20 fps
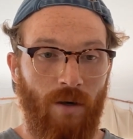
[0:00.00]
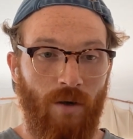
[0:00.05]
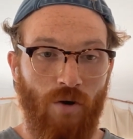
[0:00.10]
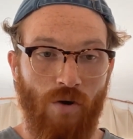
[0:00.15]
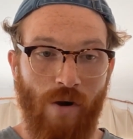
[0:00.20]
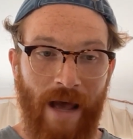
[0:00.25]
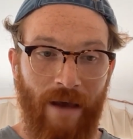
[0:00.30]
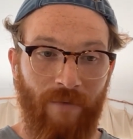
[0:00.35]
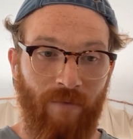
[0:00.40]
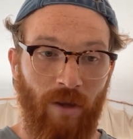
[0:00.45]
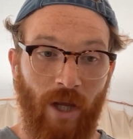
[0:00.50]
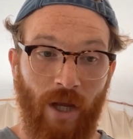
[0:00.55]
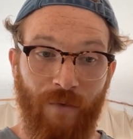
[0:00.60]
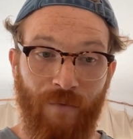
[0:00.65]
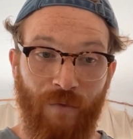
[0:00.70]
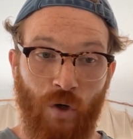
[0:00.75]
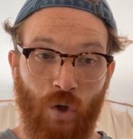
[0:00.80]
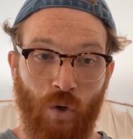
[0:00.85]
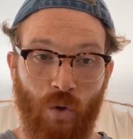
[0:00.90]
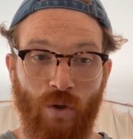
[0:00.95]
you'll have a lot
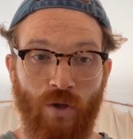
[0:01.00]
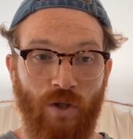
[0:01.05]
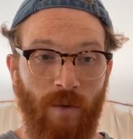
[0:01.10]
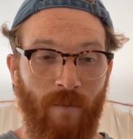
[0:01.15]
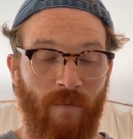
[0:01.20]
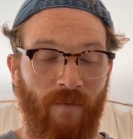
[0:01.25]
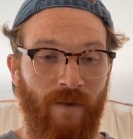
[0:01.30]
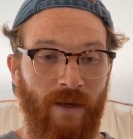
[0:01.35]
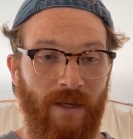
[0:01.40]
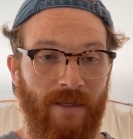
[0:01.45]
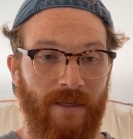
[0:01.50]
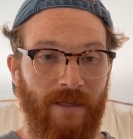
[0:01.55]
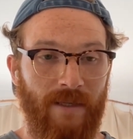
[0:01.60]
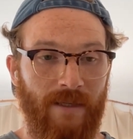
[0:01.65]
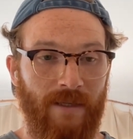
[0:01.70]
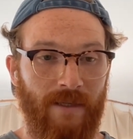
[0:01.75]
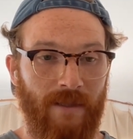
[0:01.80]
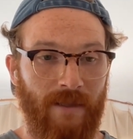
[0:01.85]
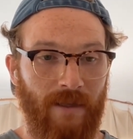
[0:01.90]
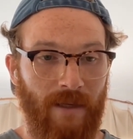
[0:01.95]
of short-term
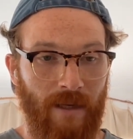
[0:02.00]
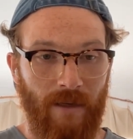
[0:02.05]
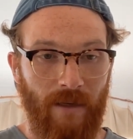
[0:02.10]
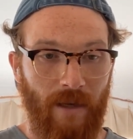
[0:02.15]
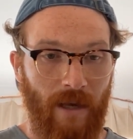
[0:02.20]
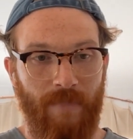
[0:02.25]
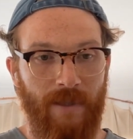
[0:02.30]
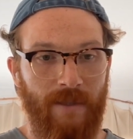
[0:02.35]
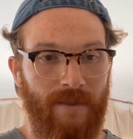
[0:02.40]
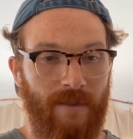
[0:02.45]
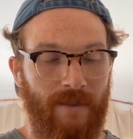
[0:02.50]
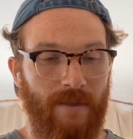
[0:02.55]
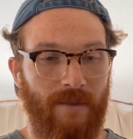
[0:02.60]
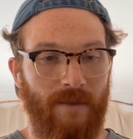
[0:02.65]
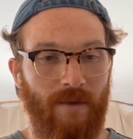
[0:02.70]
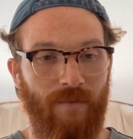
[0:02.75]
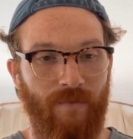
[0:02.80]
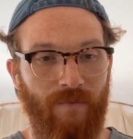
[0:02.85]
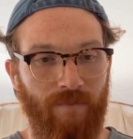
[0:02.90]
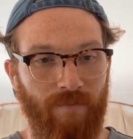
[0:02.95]
fixes and pieces
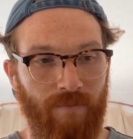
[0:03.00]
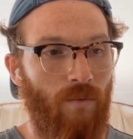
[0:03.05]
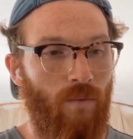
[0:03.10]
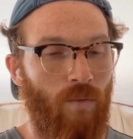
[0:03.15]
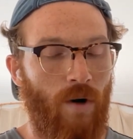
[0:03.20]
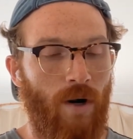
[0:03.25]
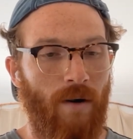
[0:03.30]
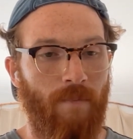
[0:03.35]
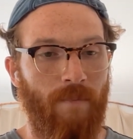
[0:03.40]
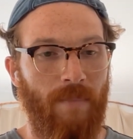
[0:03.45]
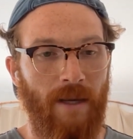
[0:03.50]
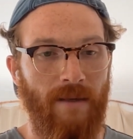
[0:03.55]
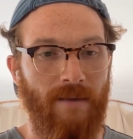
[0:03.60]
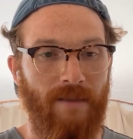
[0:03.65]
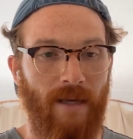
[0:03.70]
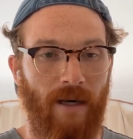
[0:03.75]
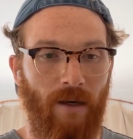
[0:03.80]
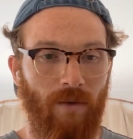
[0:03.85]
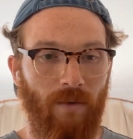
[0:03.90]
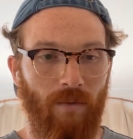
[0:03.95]
of work being
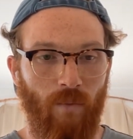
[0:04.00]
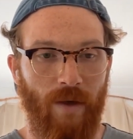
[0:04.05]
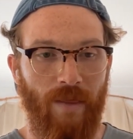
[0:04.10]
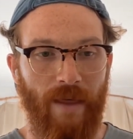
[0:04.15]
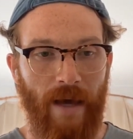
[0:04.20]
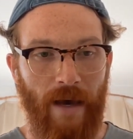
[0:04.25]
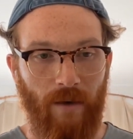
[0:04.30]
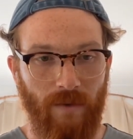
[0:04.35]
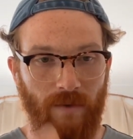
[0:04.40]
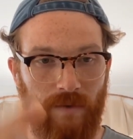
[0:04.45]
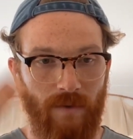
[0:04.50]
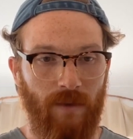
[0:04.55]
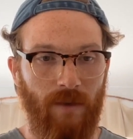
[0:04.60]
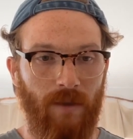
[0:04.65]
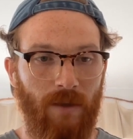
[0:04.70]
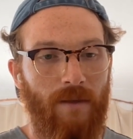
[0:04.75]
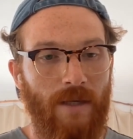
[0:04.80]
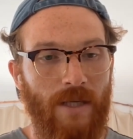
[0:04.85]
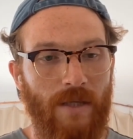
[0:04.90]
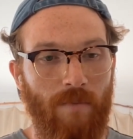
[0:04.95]
done without
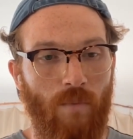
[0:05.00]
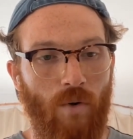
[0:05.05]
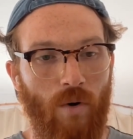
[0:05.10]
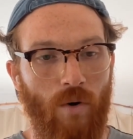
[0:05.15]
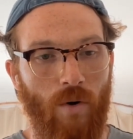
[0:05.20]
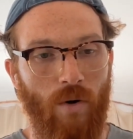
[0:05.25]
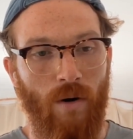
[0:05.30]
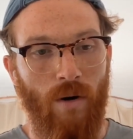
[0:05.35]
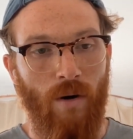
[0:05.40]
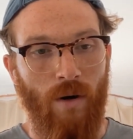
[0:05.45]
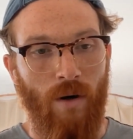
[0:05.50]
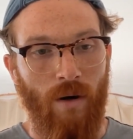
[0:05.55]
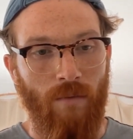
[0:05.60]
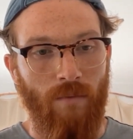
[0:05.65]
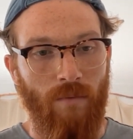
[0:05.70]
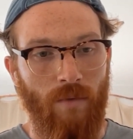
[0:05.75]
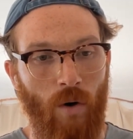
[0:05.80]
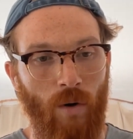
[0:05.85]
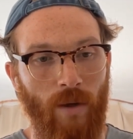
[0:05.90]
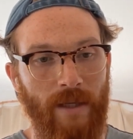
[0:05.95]
this more
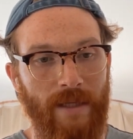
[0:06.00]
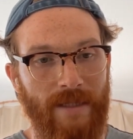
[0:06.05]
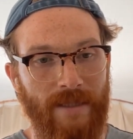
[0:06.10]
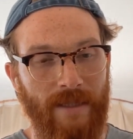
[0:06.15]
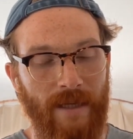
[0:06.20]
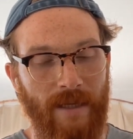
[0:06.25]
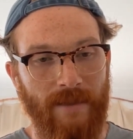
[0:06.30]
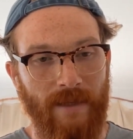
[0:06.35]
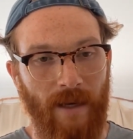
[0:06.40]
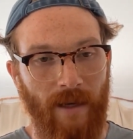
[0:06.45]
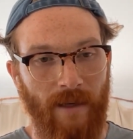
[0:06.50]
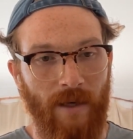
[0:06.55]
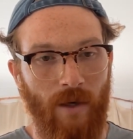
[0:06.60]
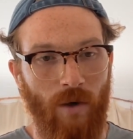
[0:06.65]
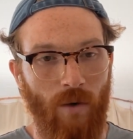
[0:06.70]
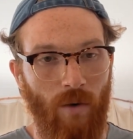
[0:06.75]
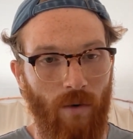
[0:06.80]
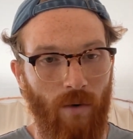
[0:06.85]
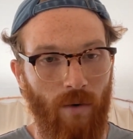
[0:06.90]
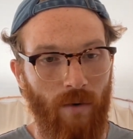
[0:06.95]
holistic
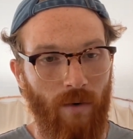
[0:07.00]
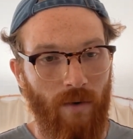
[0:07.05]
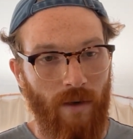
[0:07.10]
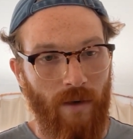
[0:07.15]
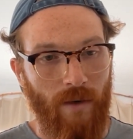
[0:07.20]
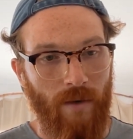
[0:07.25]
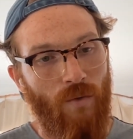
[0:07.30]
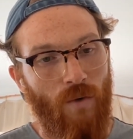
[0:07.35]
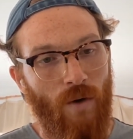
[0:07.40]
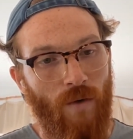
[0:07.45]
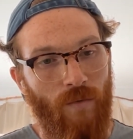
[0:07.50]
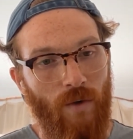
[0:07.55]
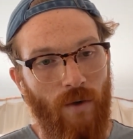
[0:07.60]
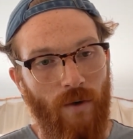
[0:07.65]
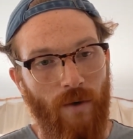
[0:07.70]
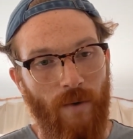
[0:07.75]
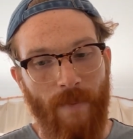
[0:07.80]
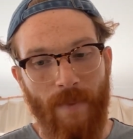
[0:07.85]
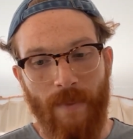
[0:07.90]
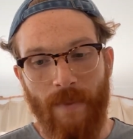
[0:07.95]
technical view of
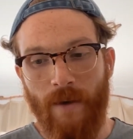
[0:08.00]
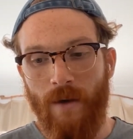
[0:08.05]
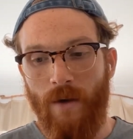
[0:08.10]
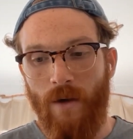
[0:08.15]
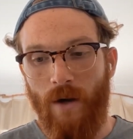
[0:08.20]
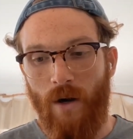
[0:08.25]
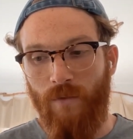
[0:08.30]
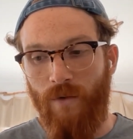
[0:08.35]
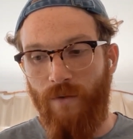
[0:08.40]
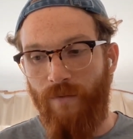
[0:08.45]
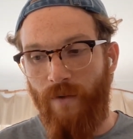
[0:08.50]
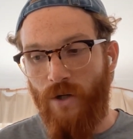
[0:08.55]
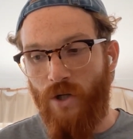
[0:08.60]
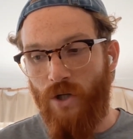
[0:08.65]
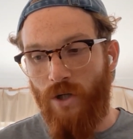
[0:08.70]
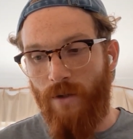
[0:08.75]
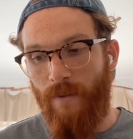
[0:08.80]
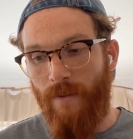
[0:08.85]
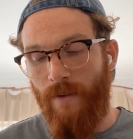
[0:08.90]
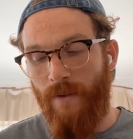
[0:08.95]
the
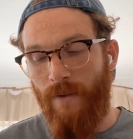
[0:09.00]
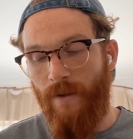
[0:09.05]
function.